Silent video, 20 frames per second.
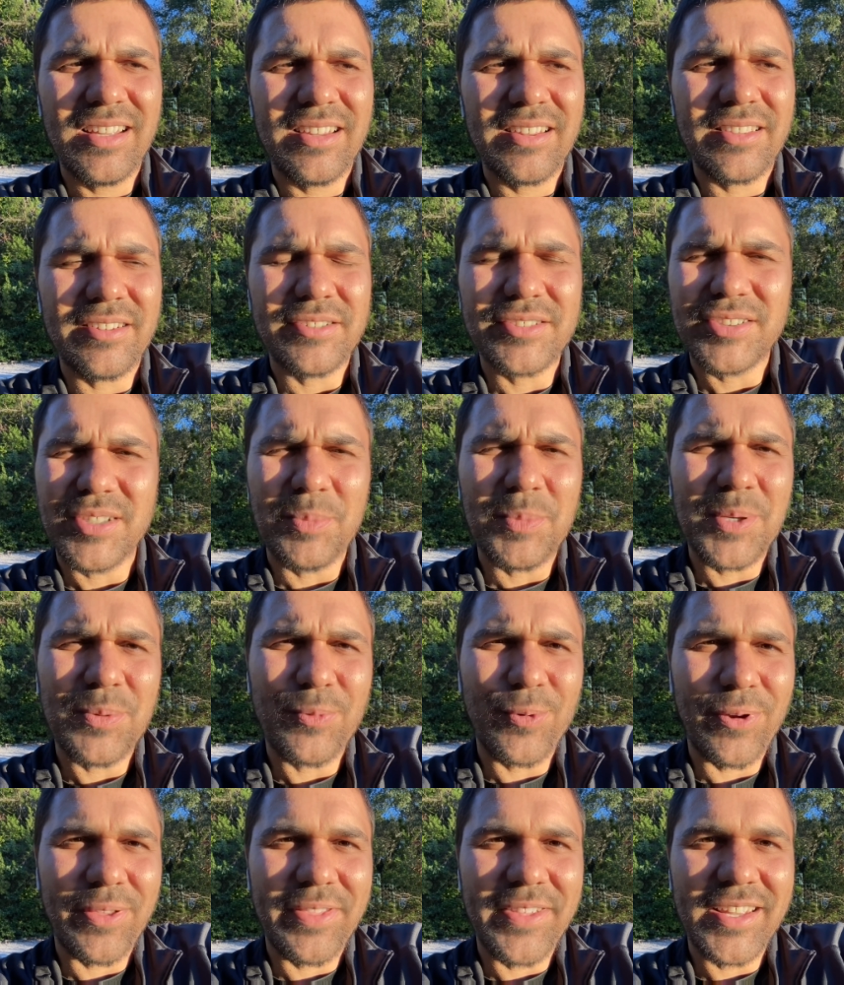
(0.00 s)
There's so many
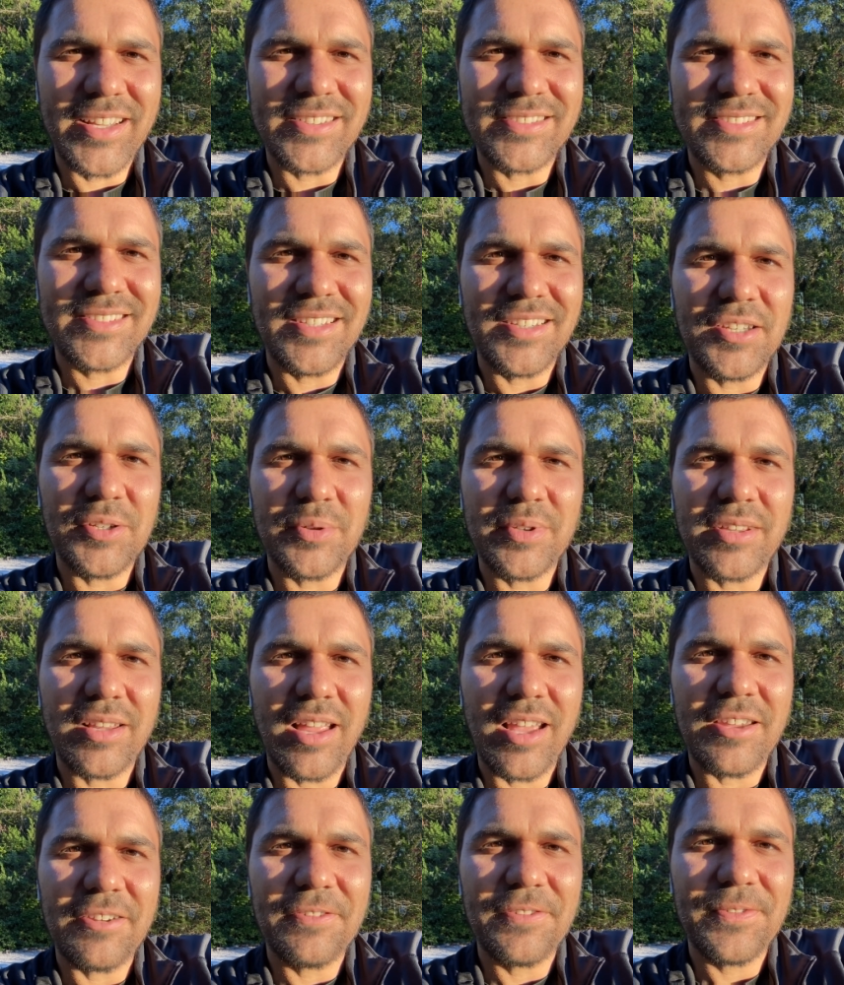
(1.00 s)
more things to do in
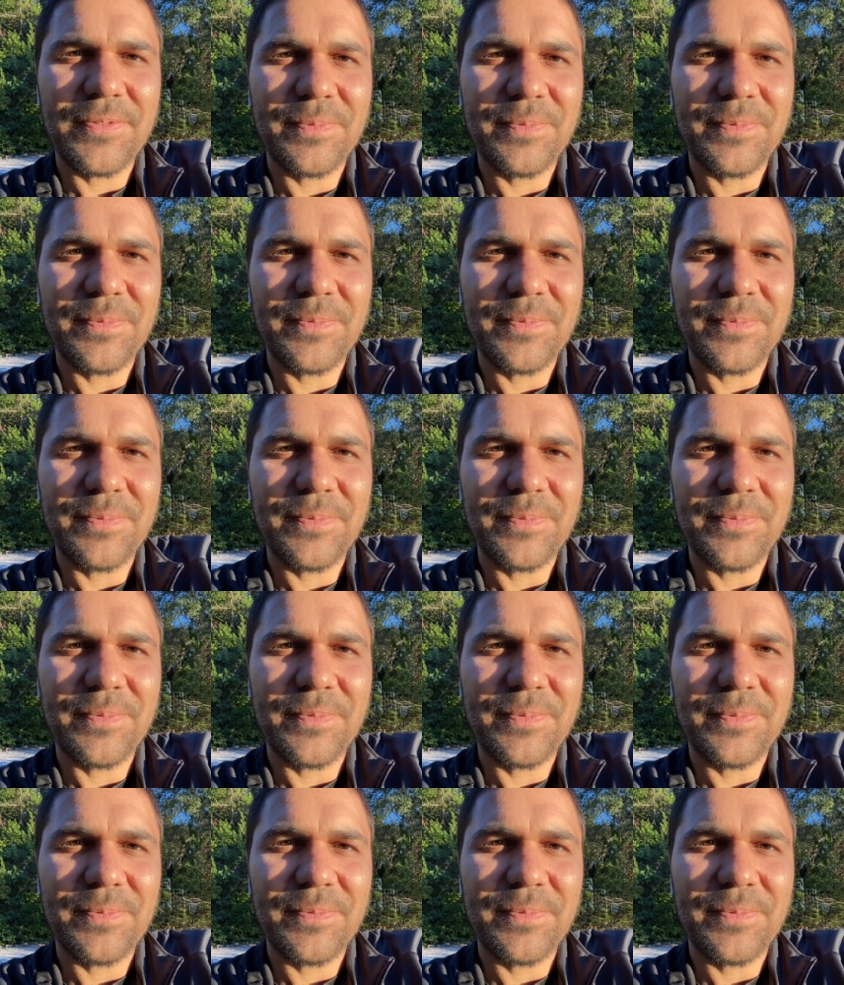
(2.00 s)
life,